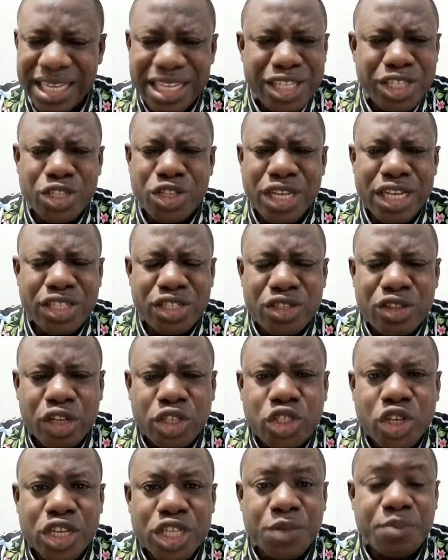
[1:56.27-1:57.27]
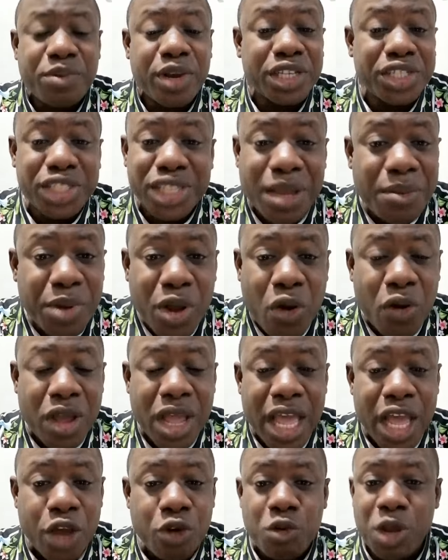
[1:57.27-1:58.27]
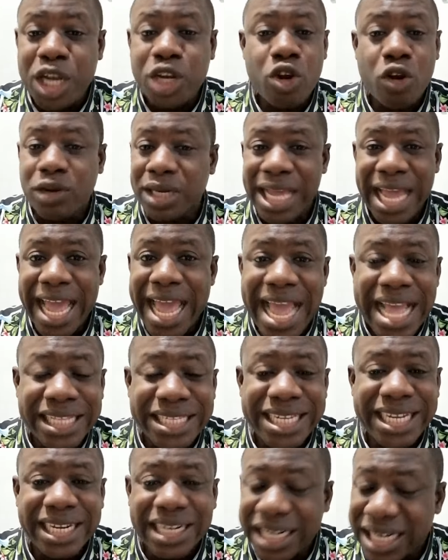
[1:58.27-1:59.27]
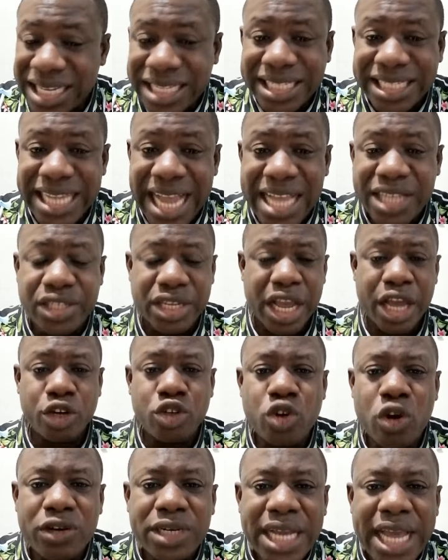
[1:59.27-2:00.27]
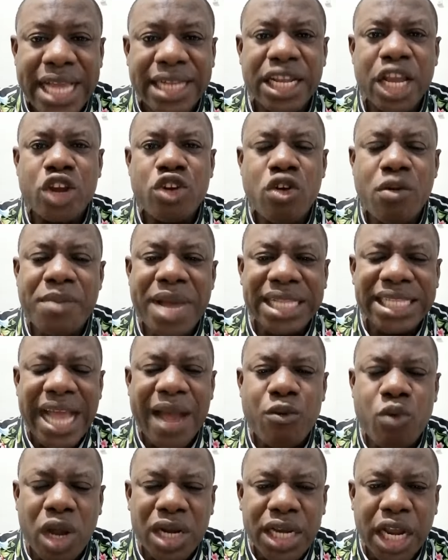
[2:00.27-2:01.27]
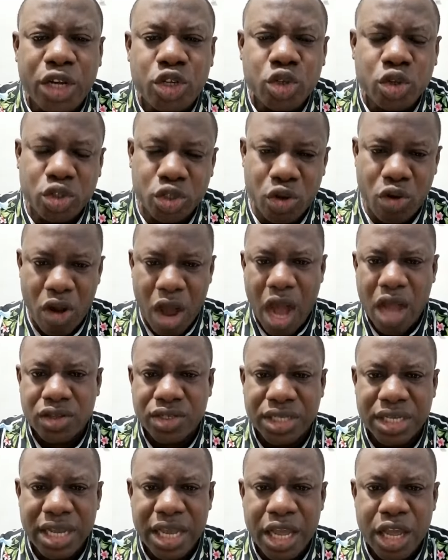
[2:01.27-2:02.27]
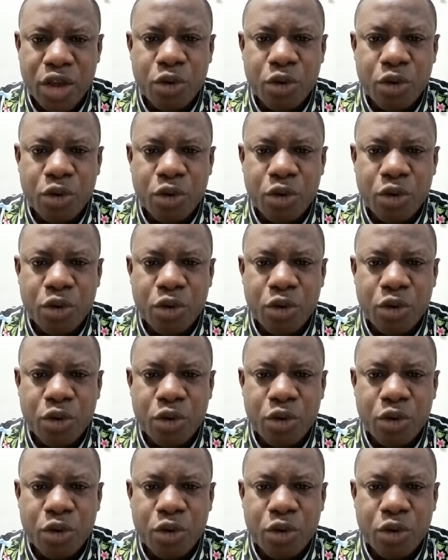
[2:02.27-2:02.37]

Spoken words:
It's not just possible. We don't hate. Christians don't hate. No matter what they do to us,